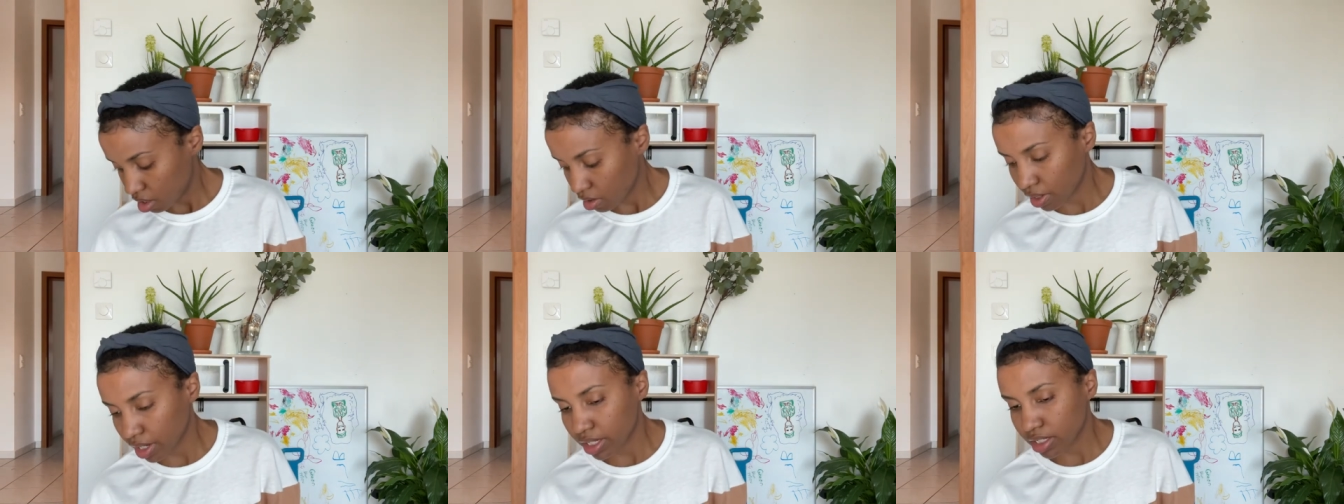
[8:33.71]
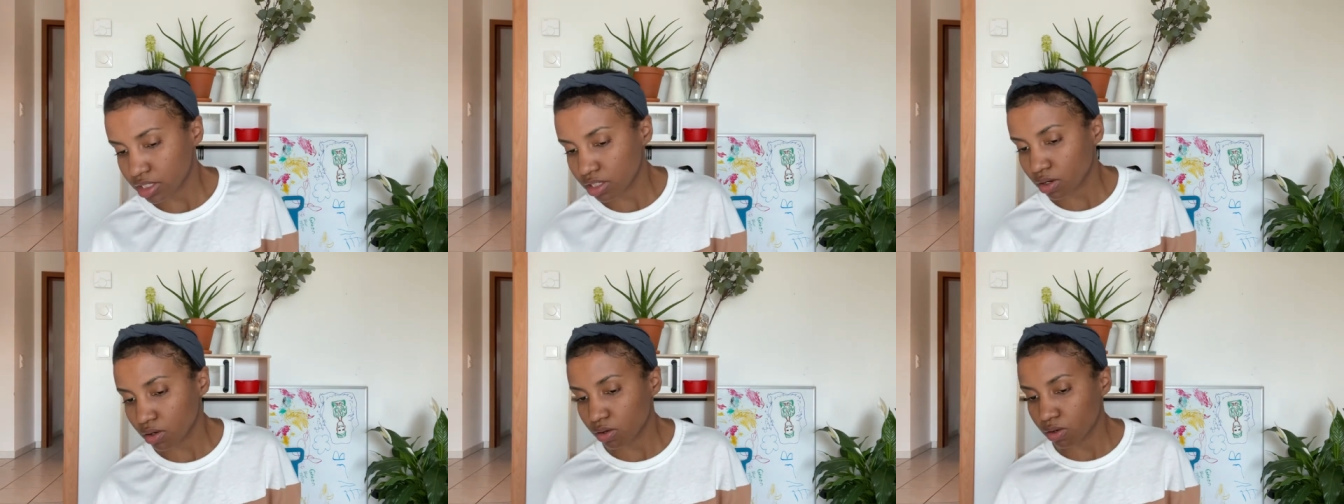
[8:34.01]

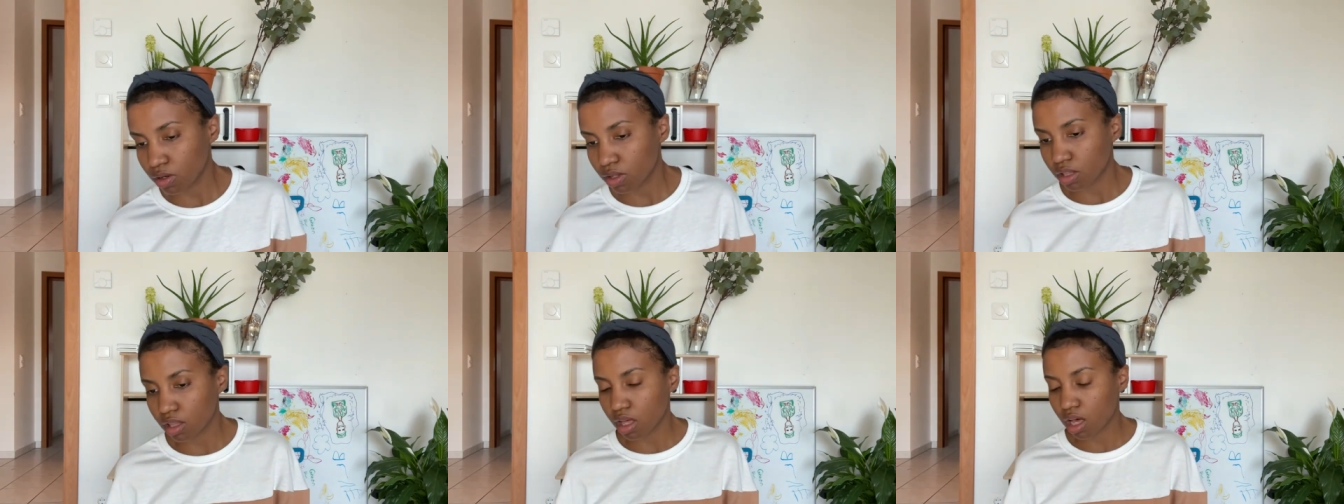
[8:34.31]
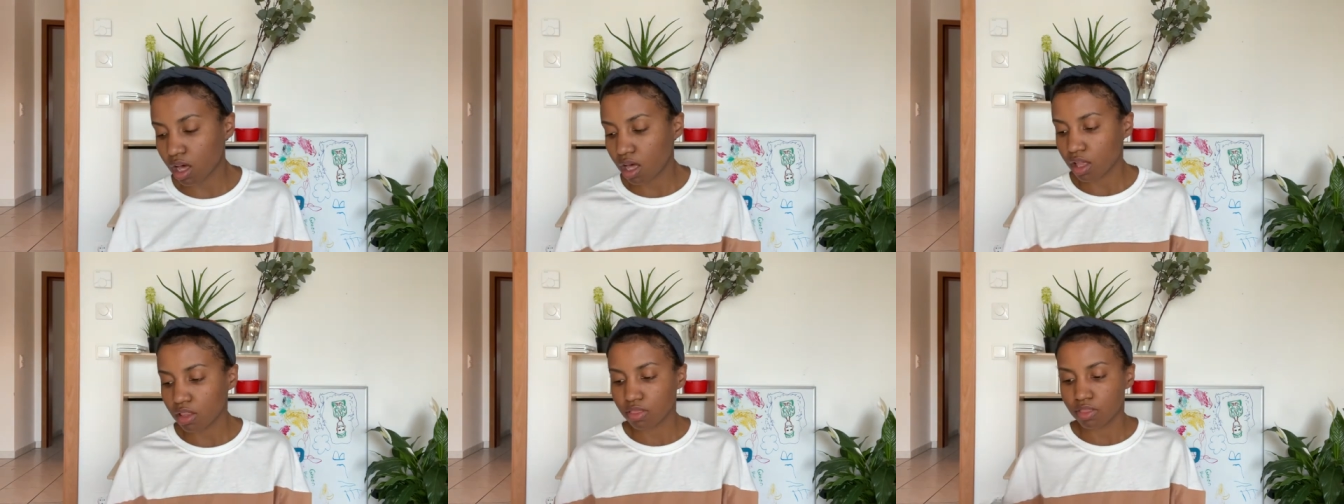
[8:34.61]
Okay, so
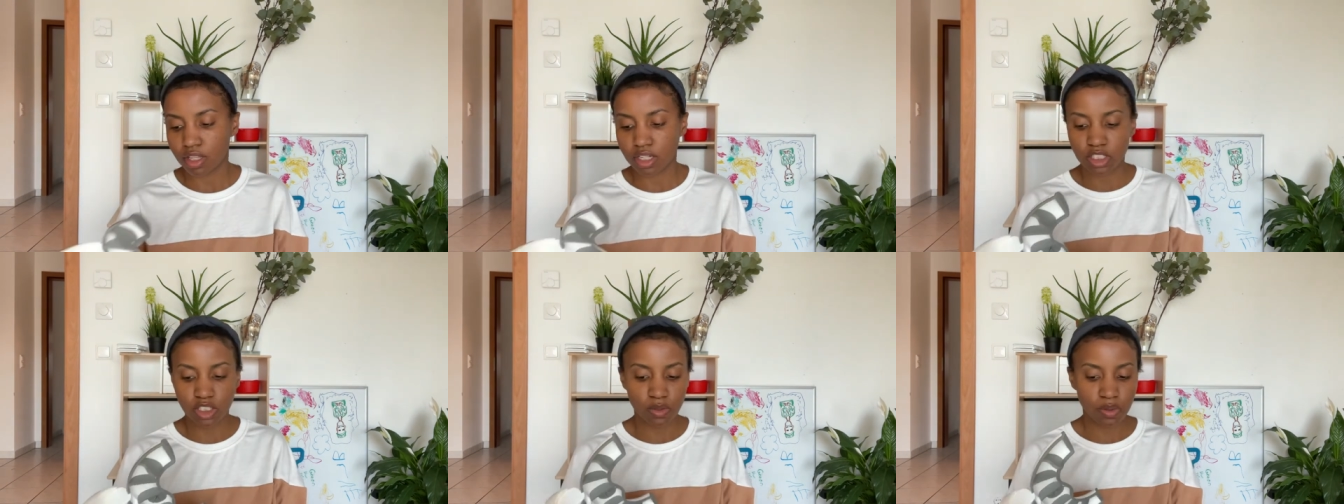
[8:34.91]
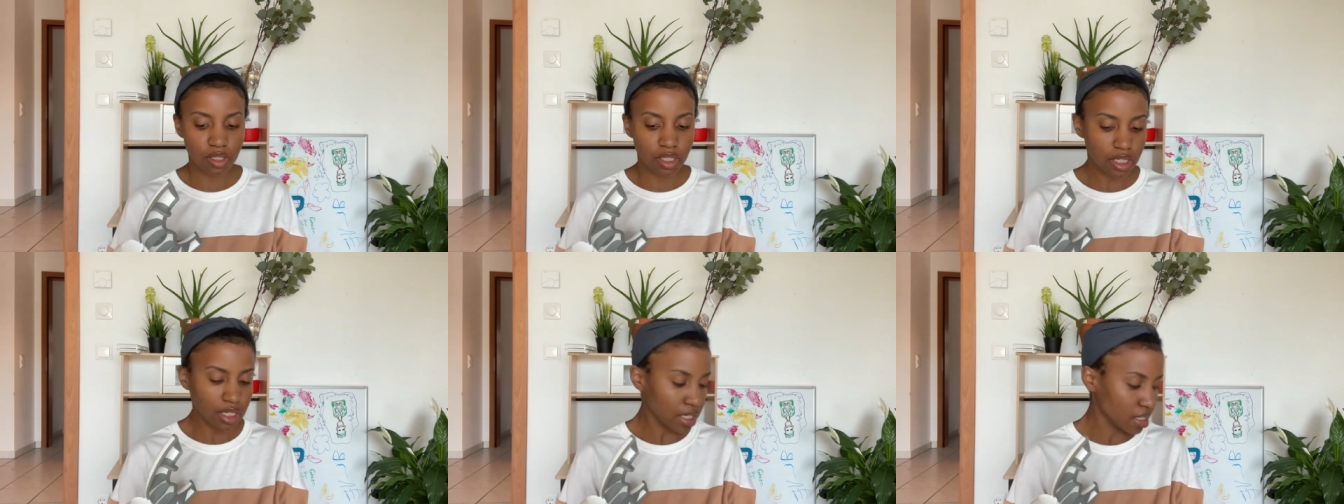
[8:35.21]
this
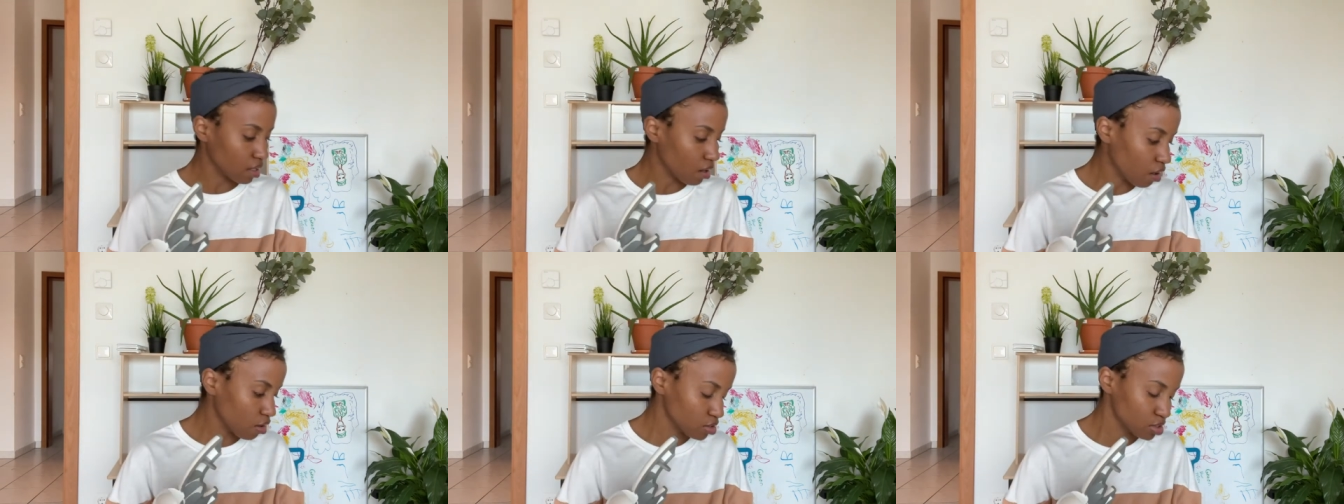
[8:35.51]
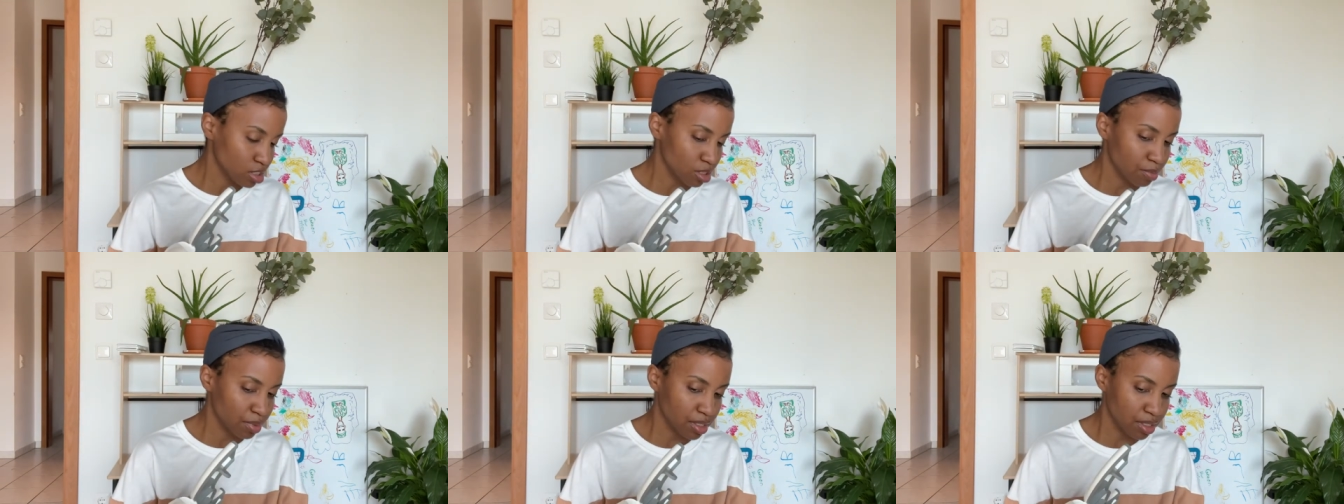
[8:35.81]
toilet can
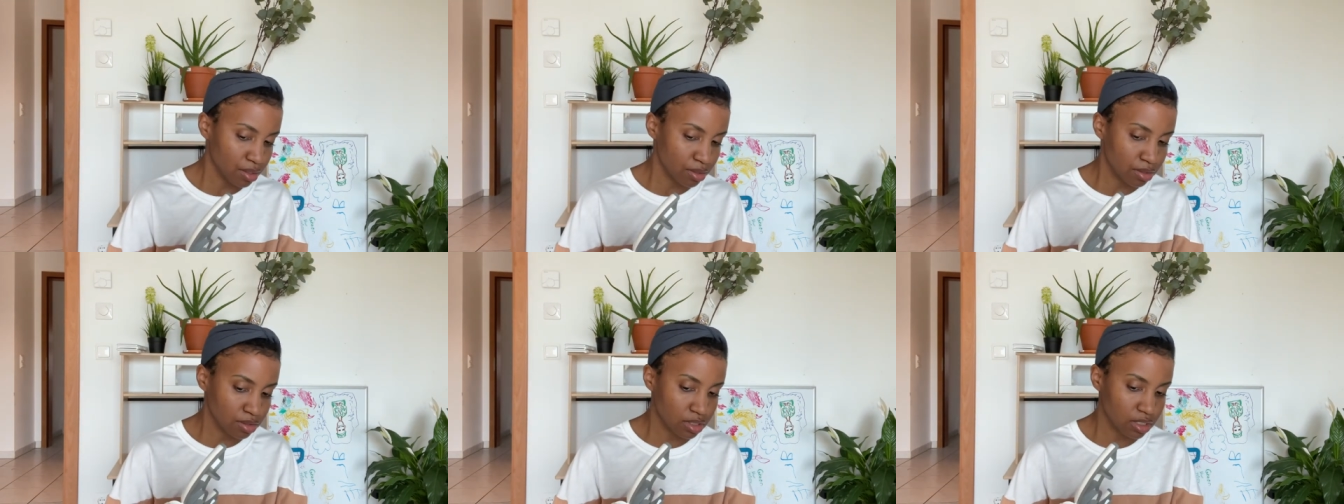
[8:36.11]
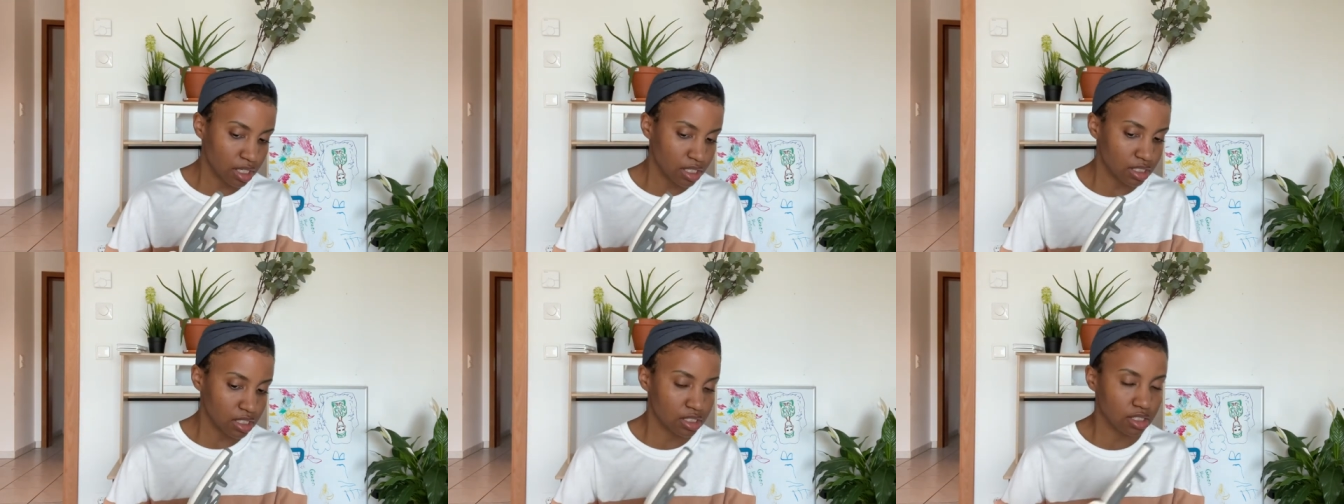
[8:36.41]
also be used
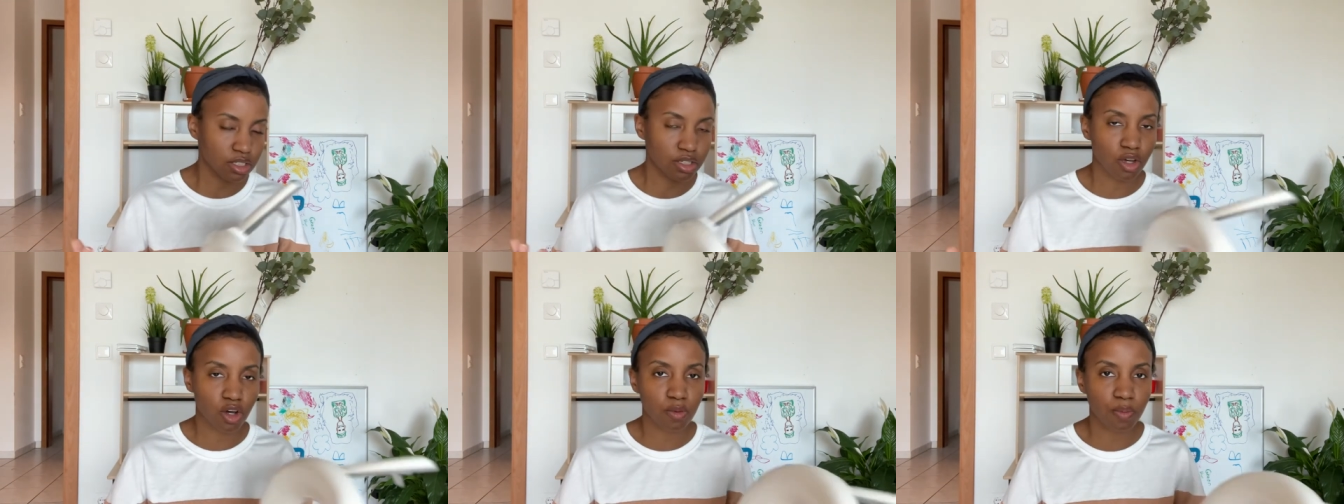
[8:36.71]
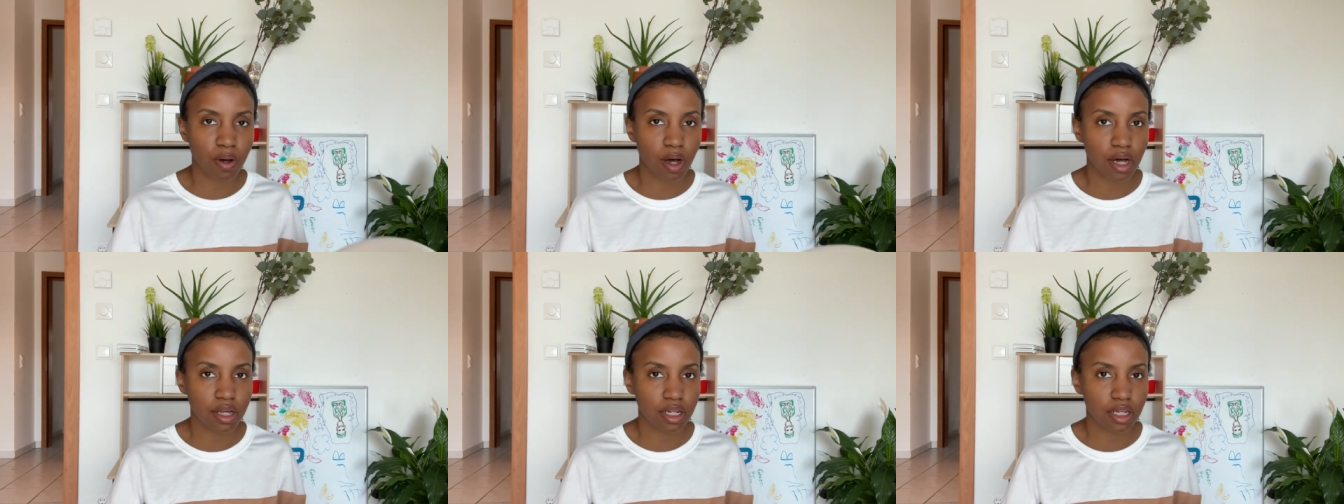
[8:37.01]
as a
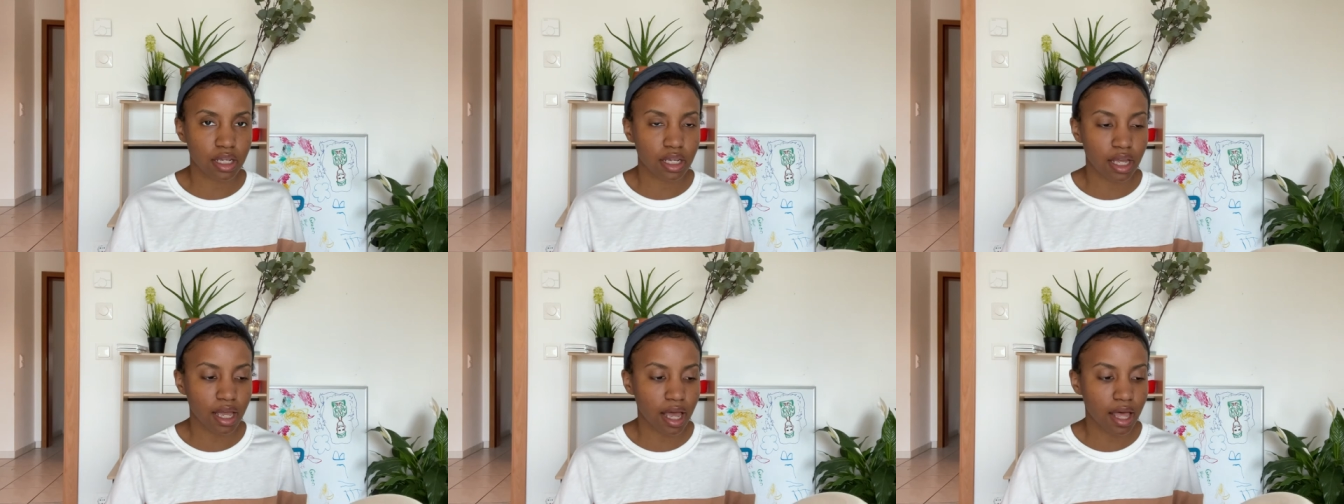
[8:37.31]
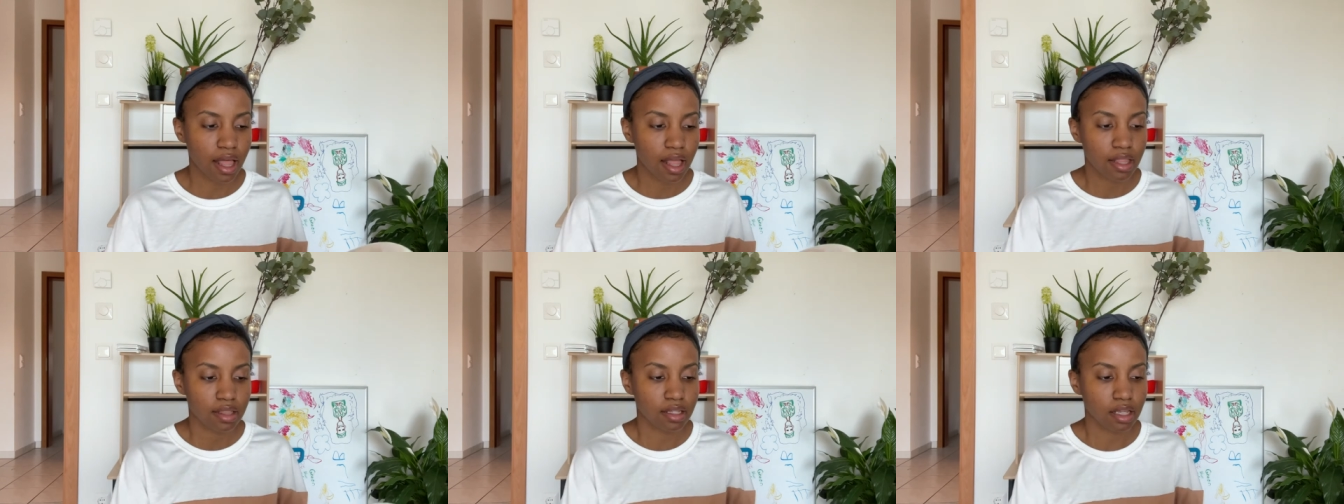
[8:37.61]
to-go potty.